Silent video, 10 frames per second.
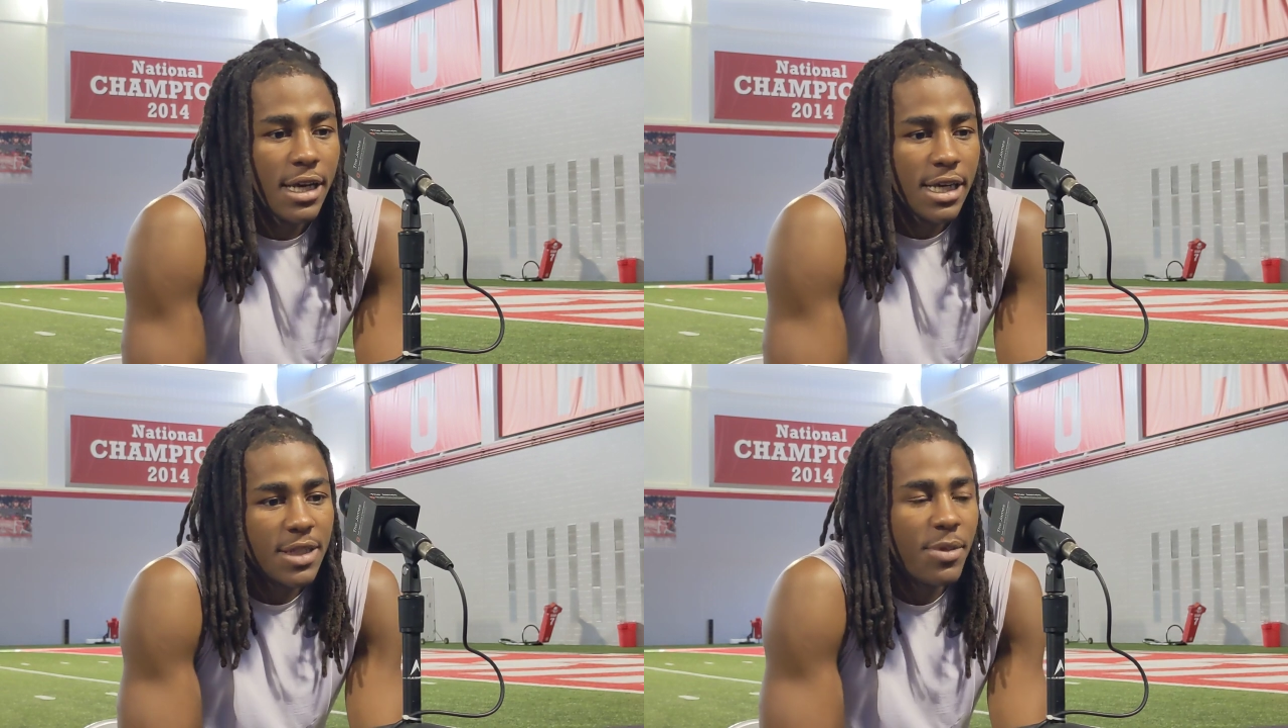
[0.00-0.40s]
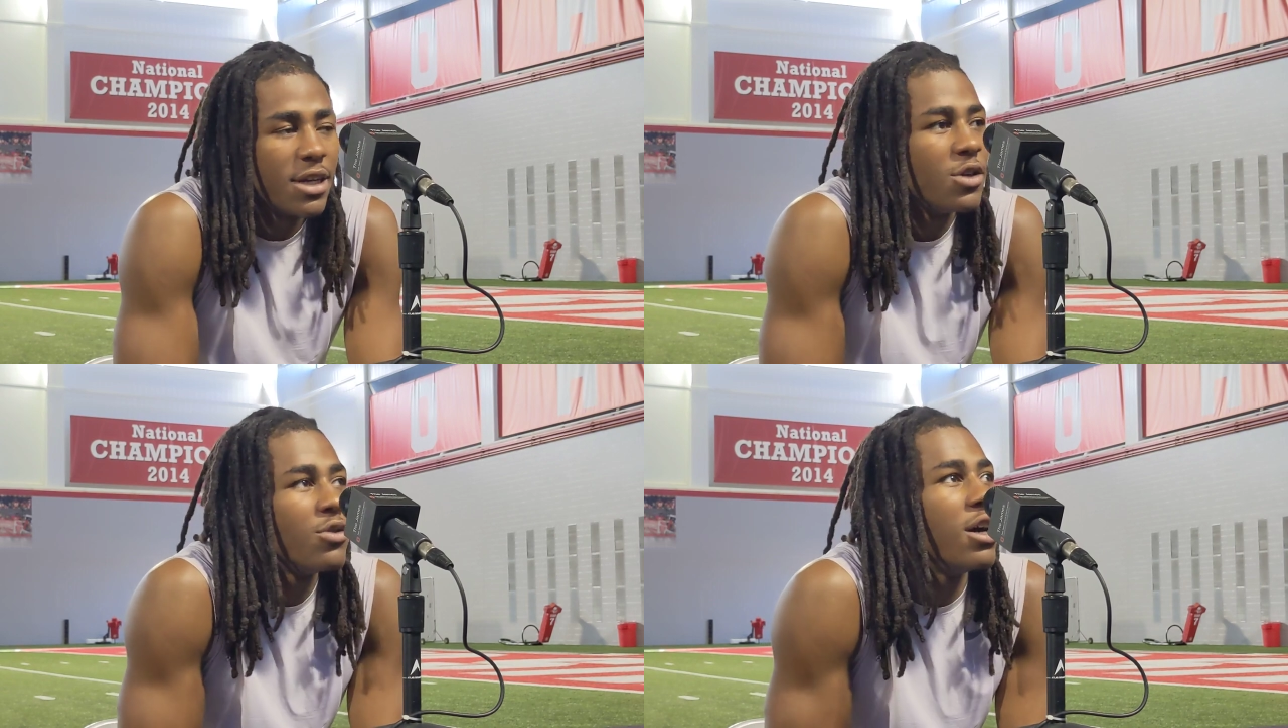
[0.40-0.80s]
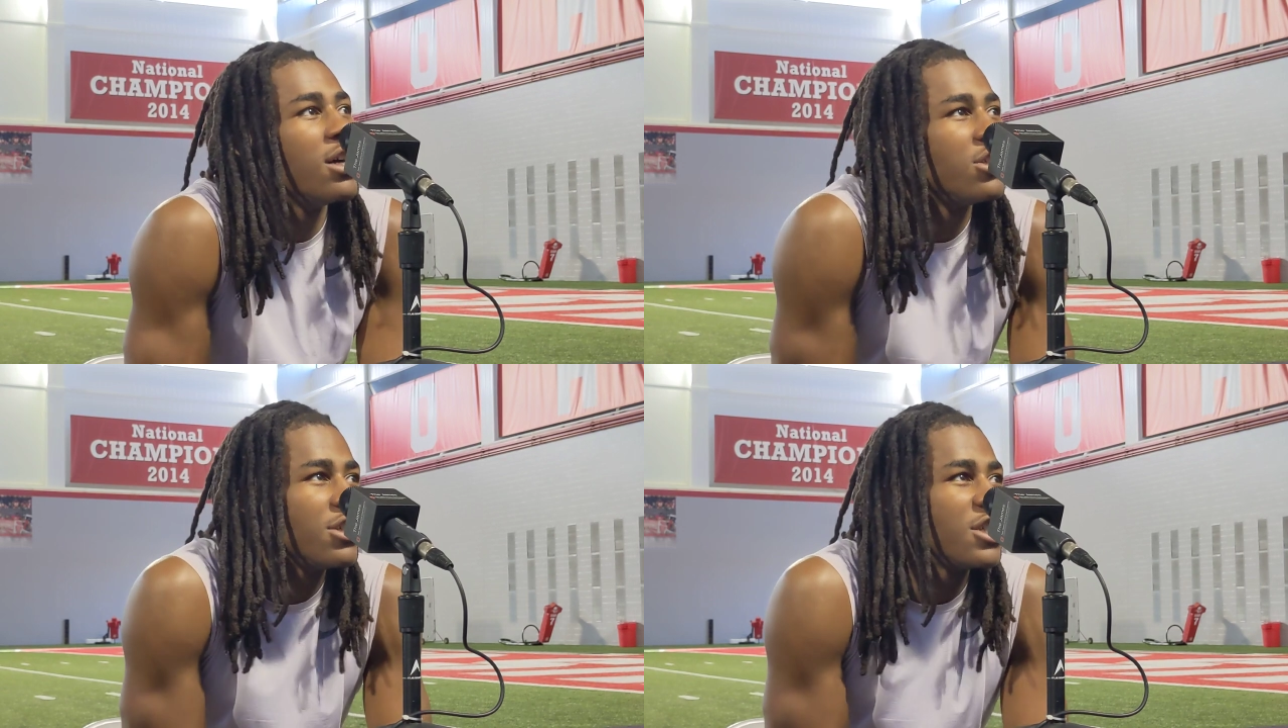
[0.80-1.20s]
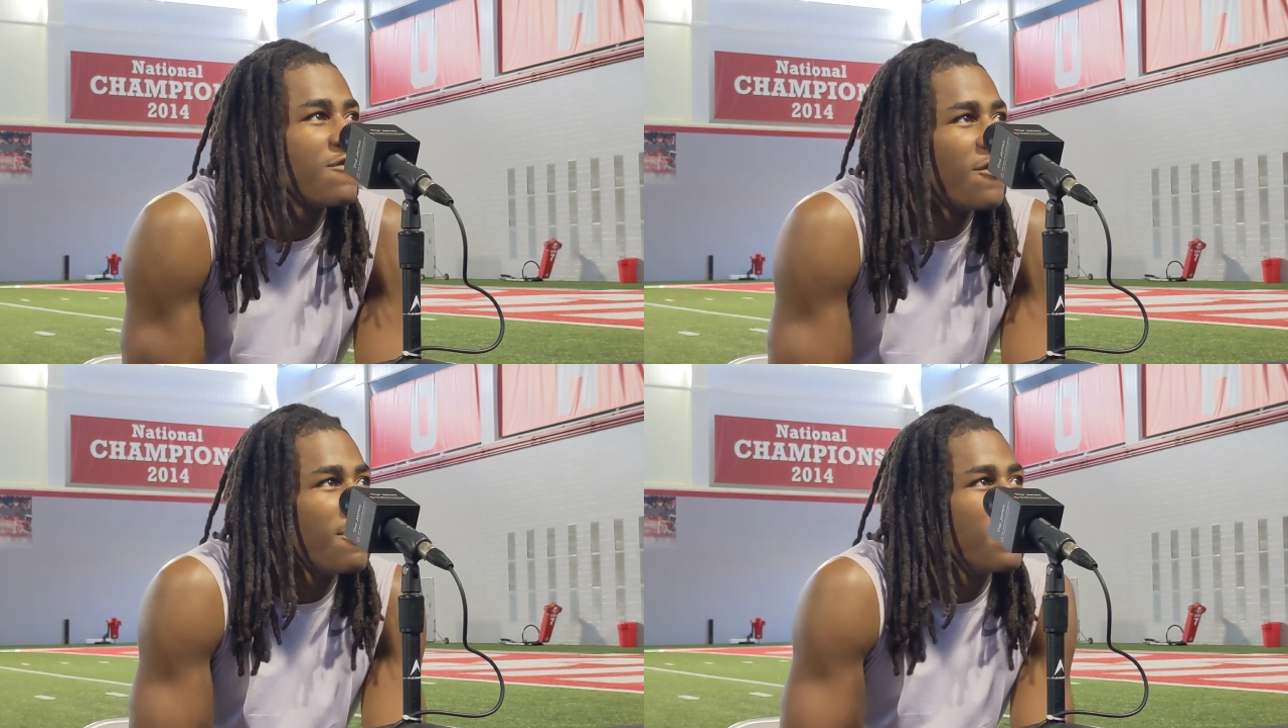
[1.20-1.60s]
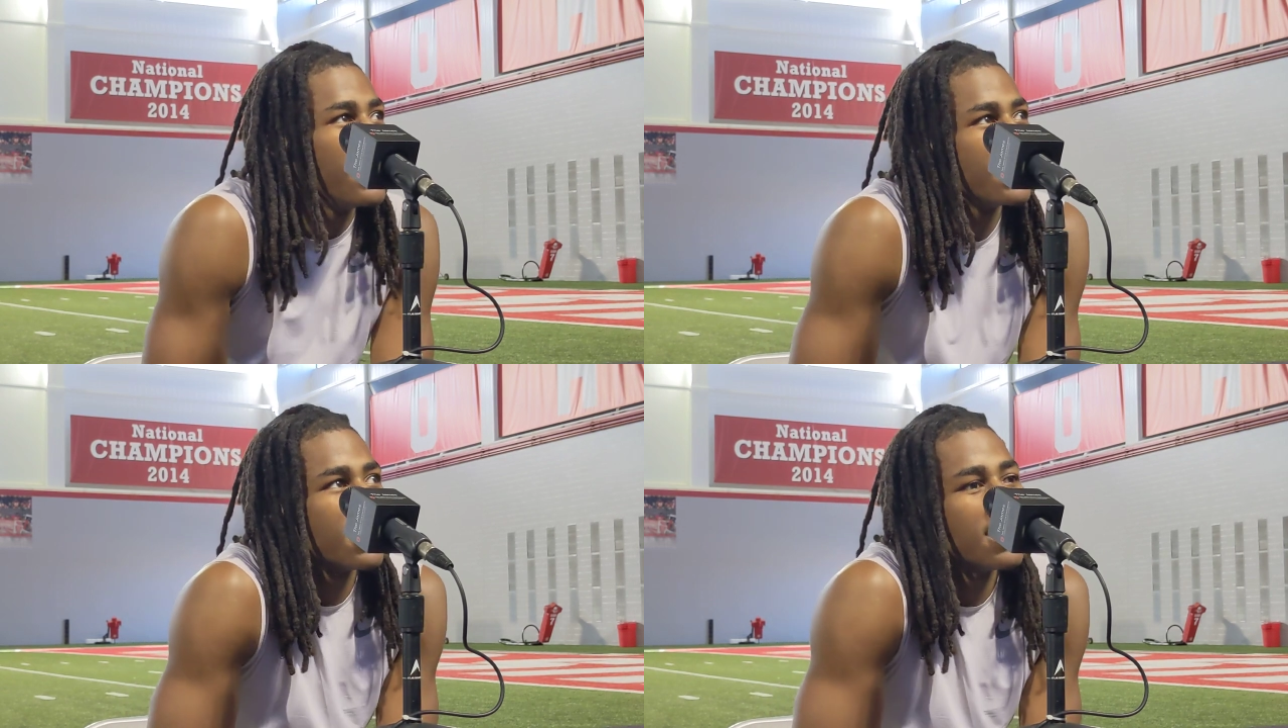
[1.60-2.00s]
It's been a new transition for me, but
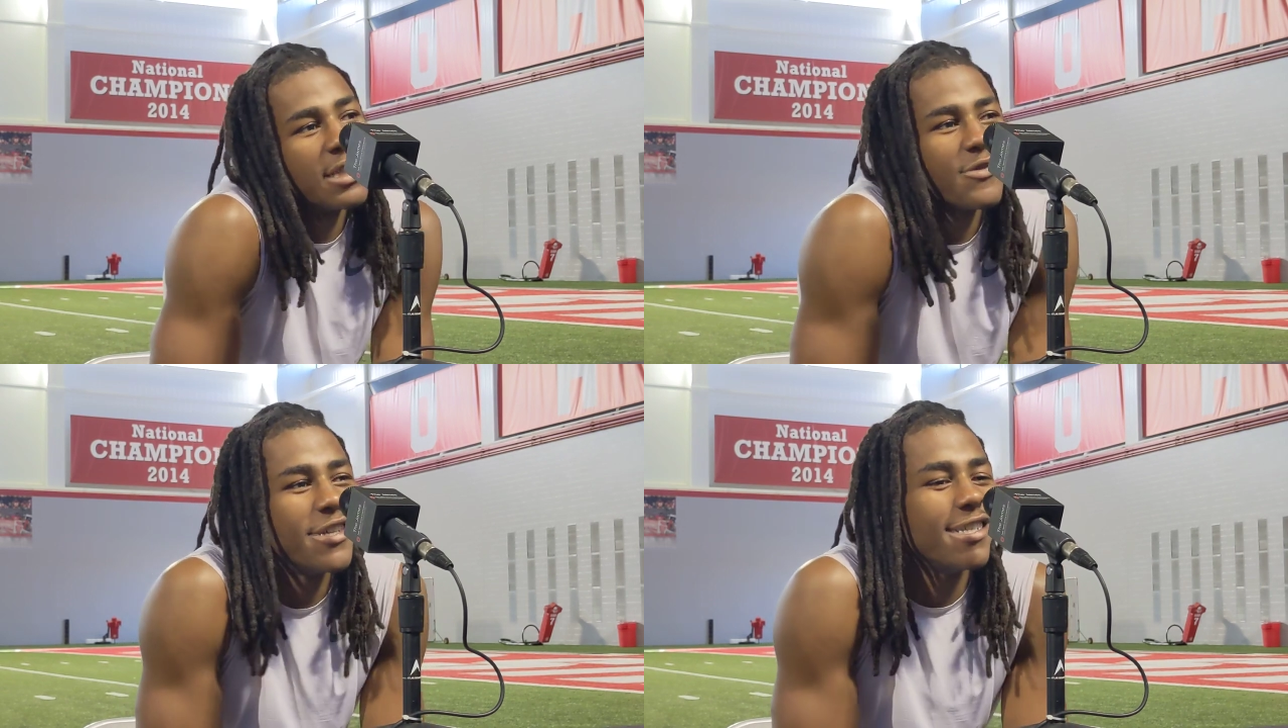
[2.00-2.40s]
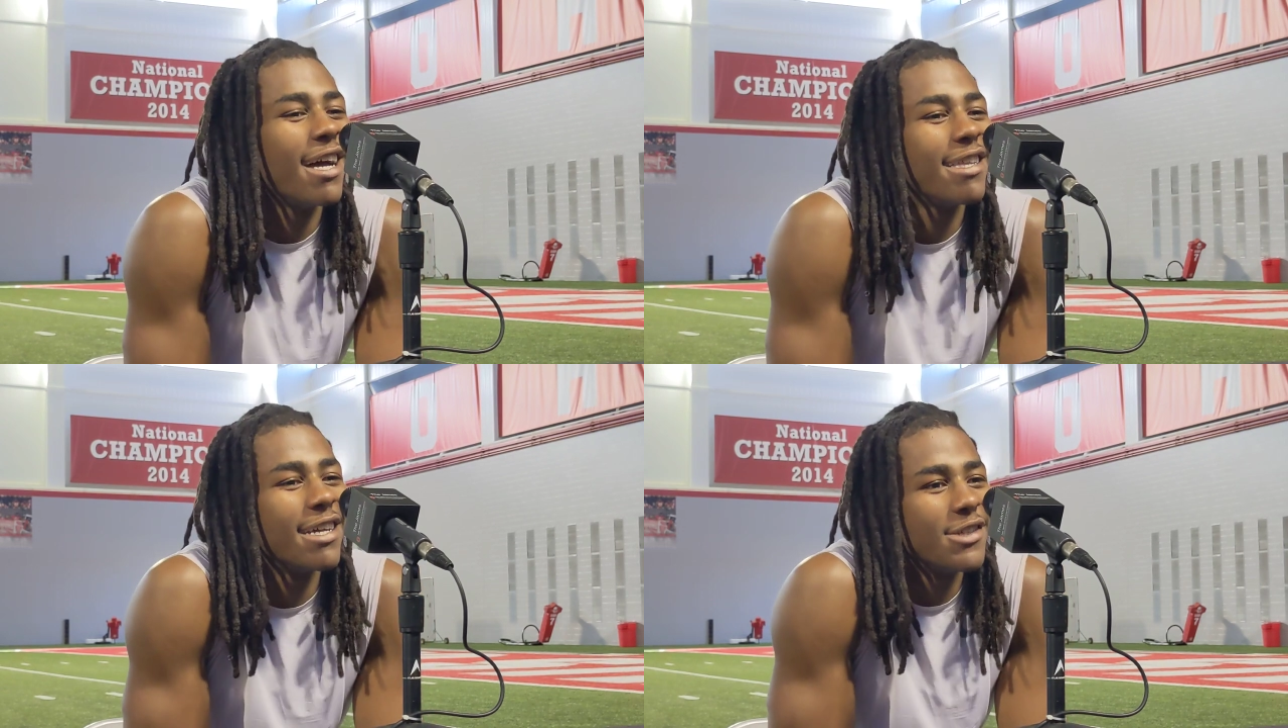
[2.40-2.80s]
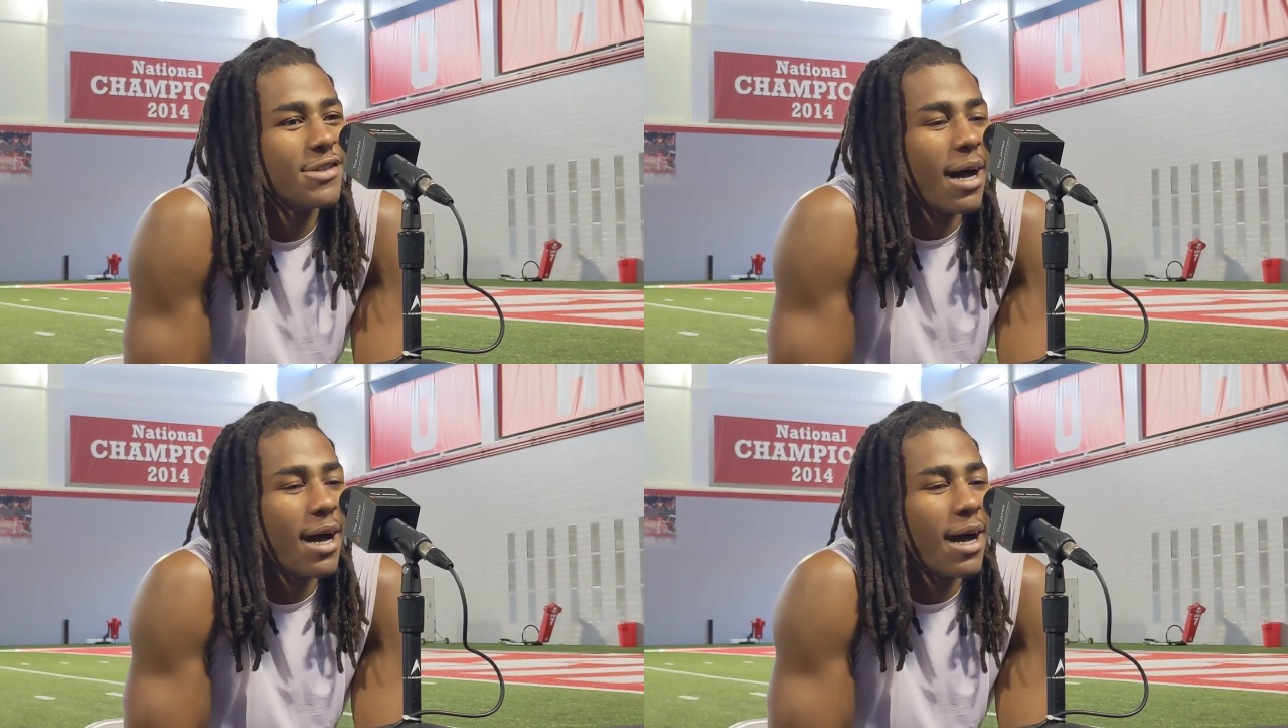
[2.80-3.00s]
it's really not that new.